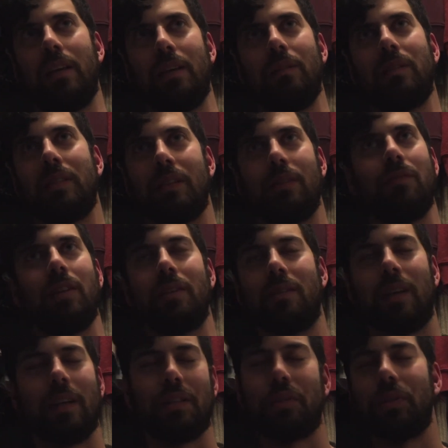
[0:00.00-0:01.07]

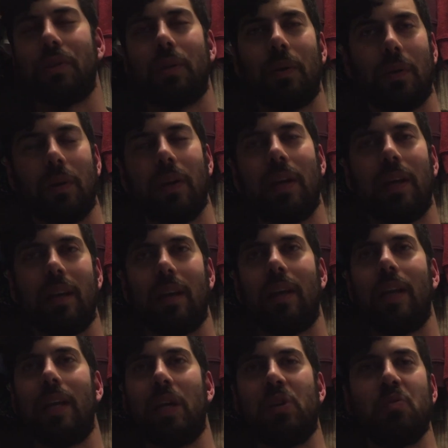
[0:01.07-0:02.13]
civilization or
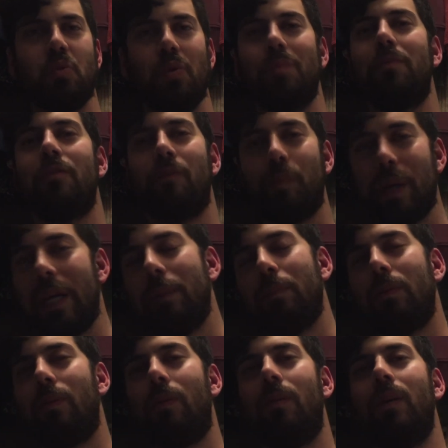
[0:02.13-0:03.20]
any group of
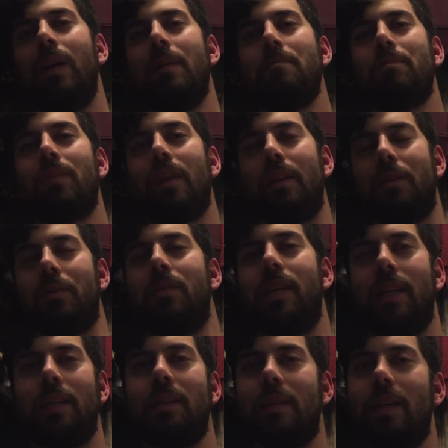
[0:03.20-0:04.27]
people in your
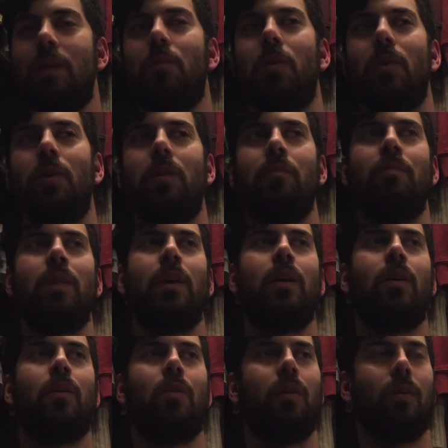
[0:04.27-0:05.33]
D&D world
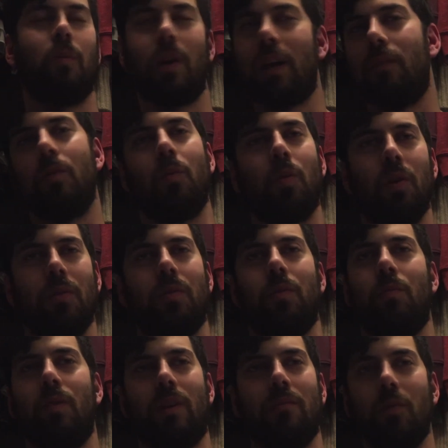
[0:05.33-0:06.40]
or whatever world
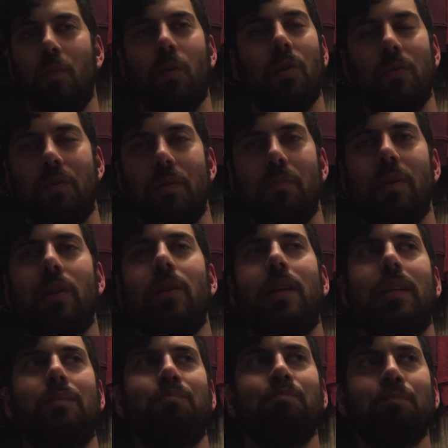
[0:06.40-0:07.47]
you're
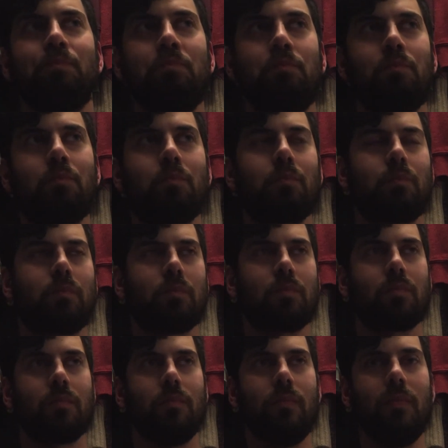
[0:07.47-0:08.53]
building.
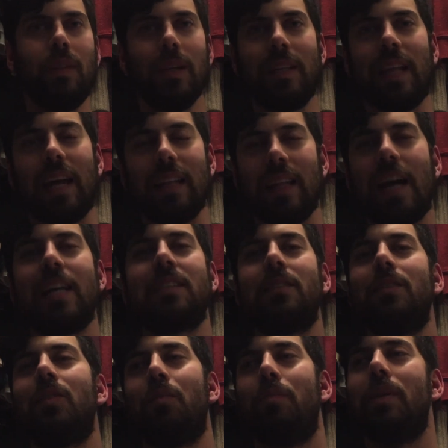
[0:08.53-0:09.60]
That last
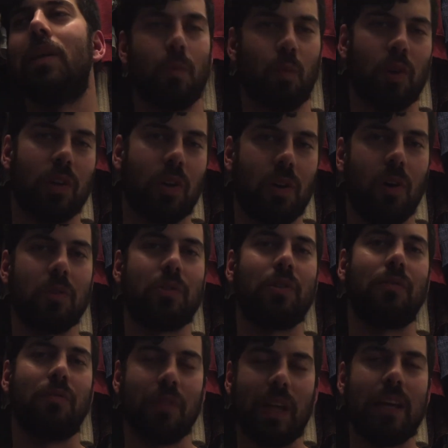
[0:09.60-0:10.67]
little bit where the culture
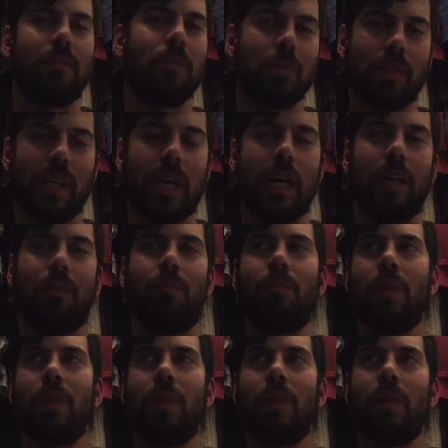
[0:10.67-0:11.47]
flavors in,